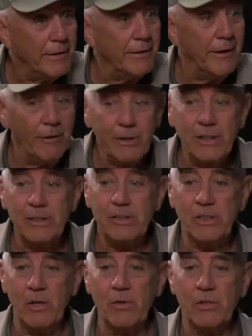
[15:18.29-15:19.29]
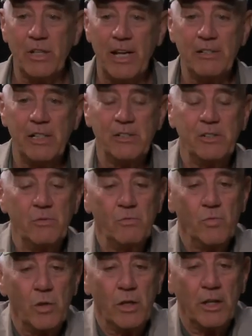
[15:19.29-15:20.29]
You know, you just don't, that doesn't
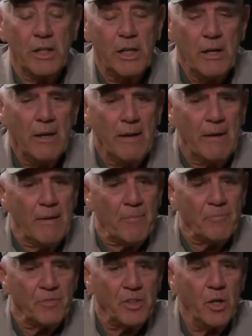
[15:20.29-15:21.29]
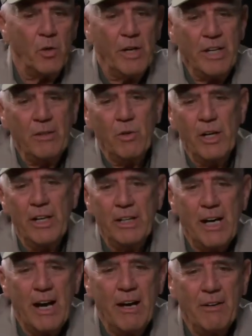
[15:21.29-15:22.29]
work. So anyway,
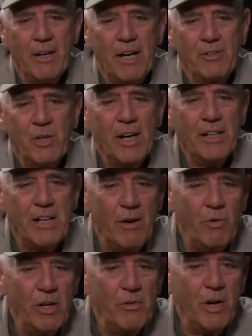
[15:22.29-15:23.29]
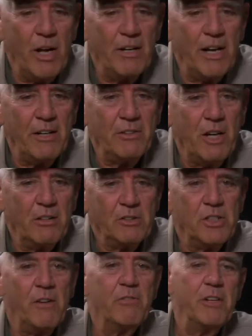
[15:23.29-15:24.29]
I went around and I talked to
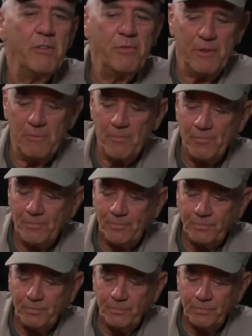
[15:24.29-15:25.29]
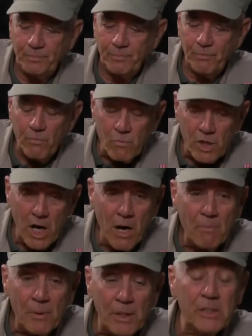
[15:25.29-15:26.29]
several different
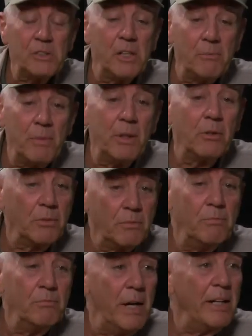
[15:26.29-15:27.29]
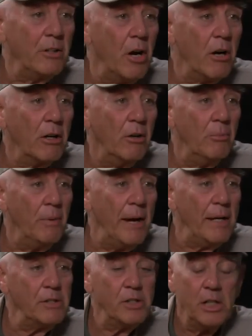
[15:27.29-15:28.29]
companies that make cargo
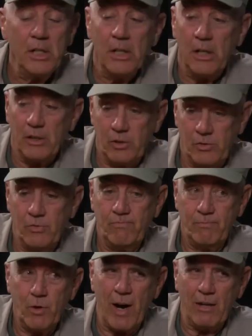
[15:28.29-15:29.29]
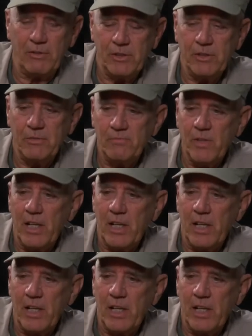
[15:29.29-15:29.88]
pants, trousers,